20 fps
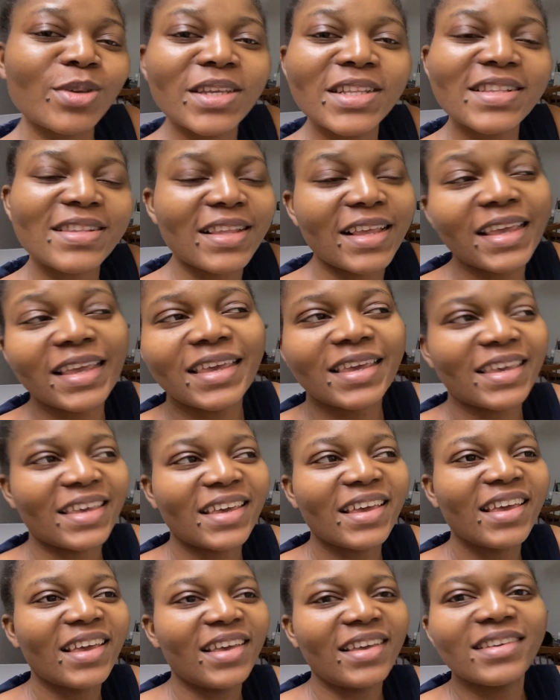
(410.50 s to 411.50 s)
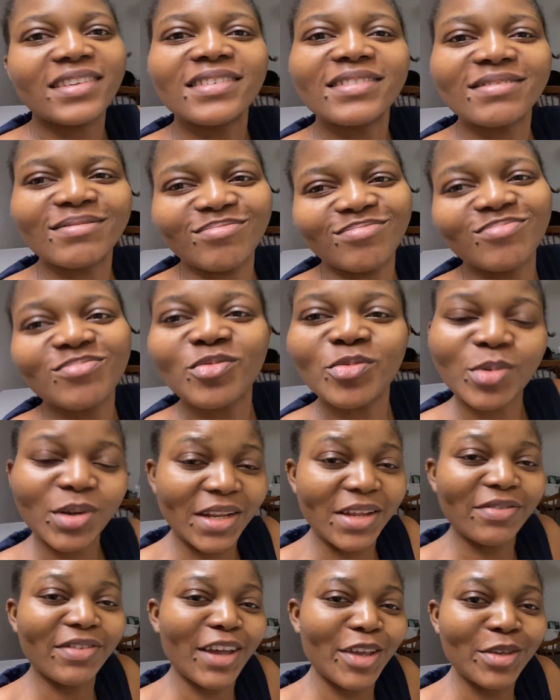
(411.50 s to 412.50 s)
eat like
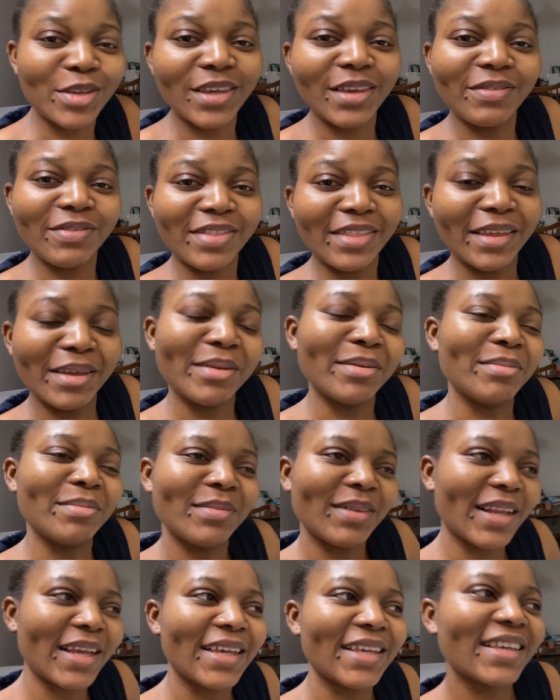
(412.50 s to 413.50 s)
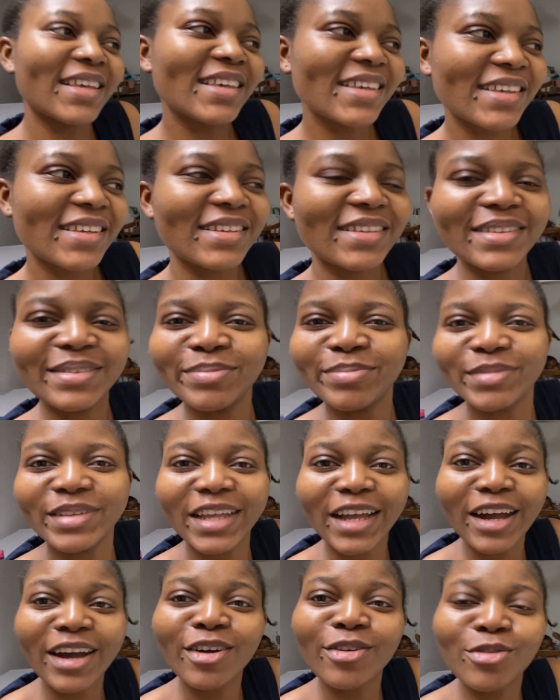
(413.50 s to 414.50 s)
whatever you give them. Like
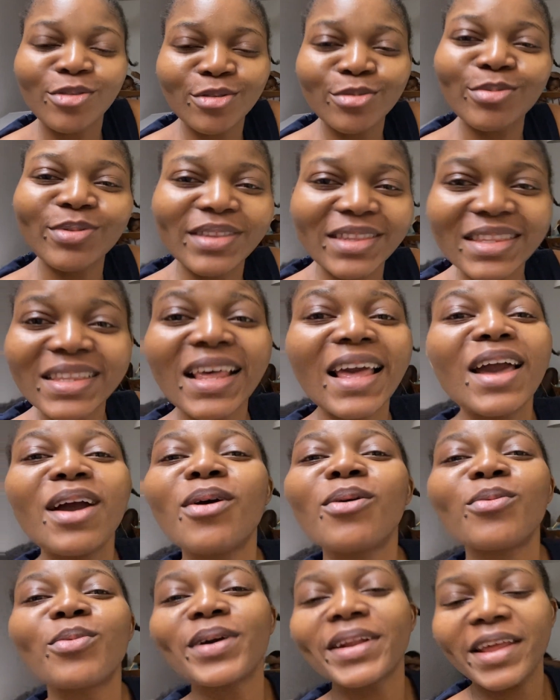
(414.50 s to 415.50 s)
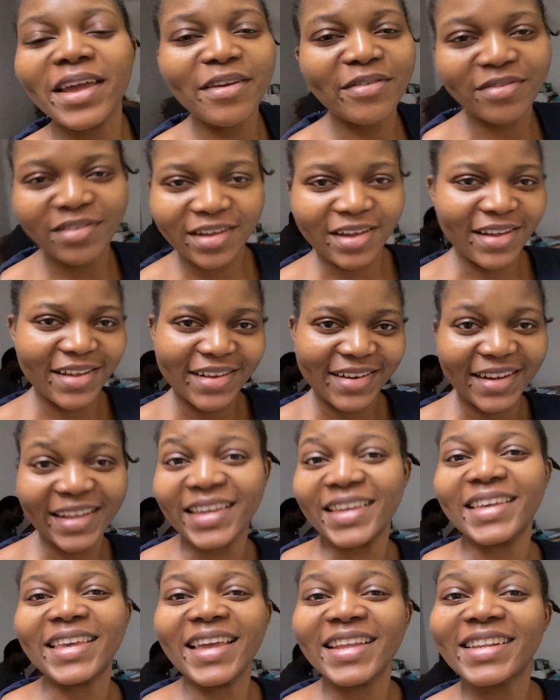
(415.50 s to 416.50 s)
they are cool with whatever,
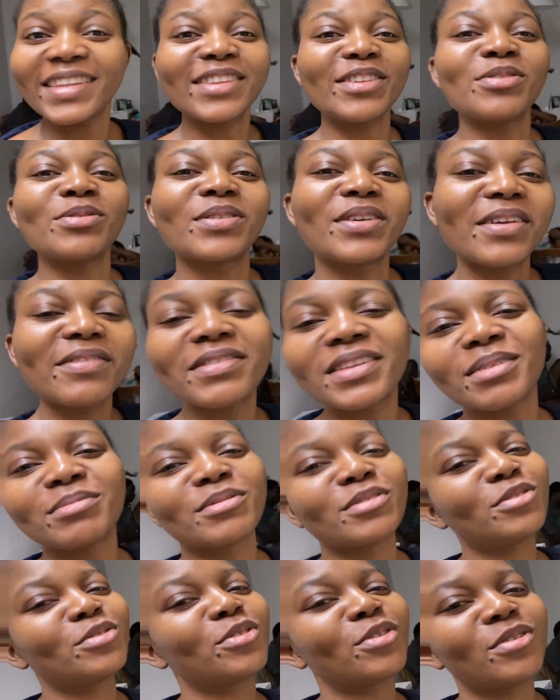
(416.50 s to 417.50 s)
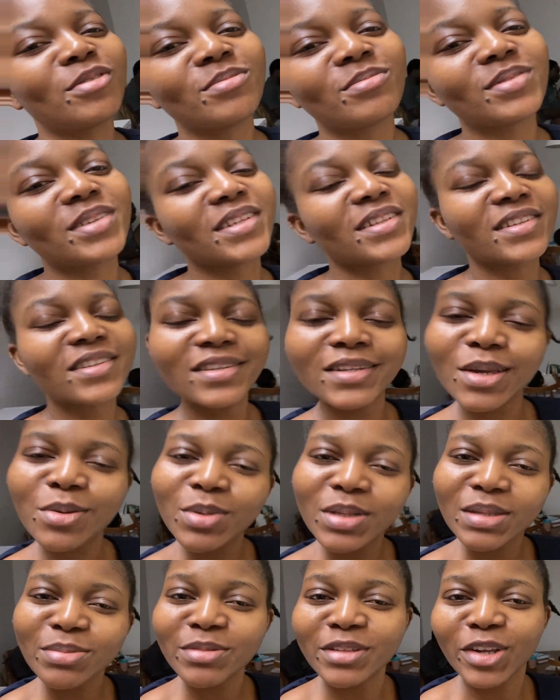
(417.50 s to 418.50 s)
like anything you give them, they don't complain. Share
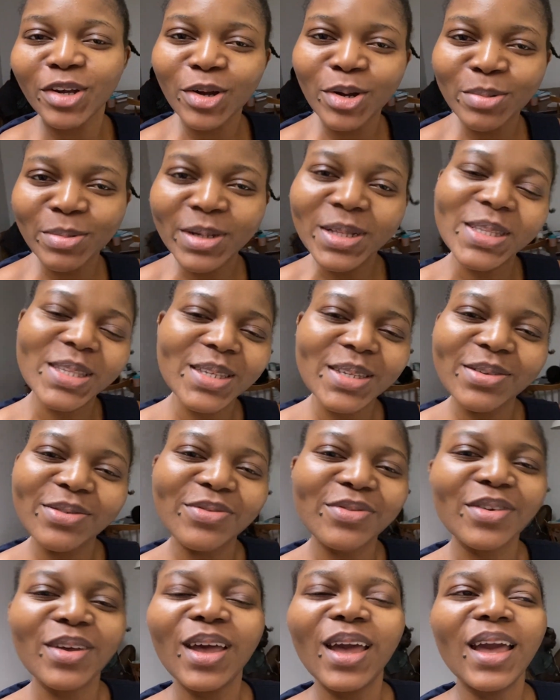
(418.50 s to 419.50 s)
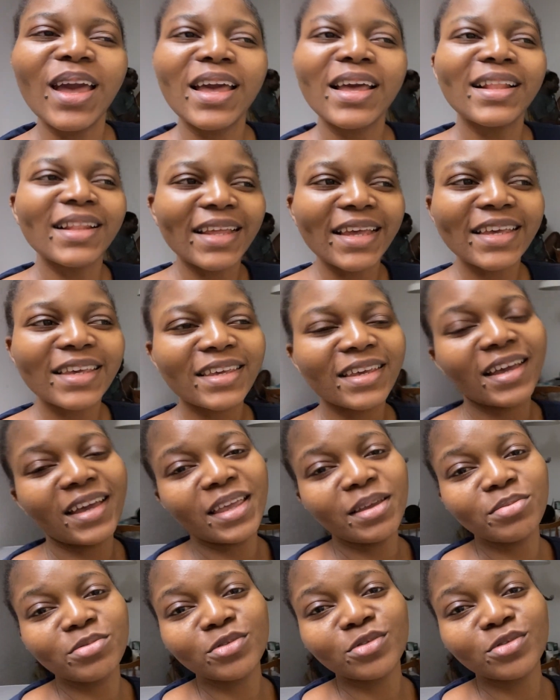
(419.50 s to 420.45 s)
with me in the comments if like you're able